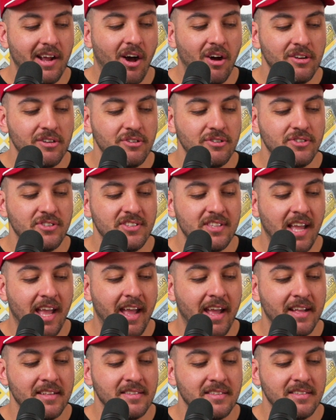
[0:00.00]

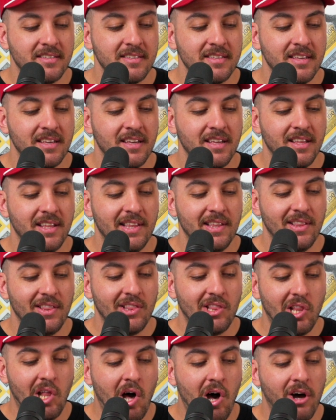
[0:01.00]
understands
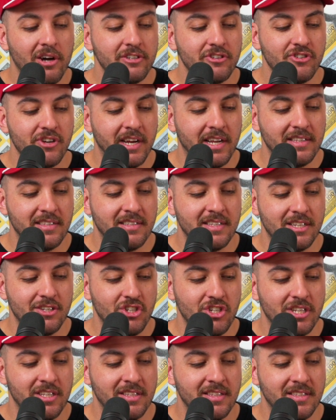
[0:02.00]
long
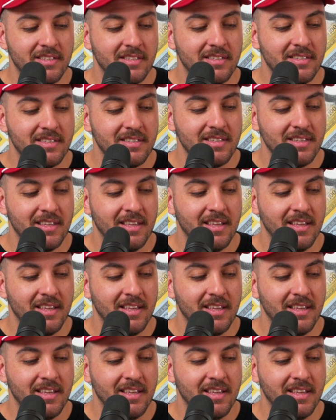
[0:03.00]
transitions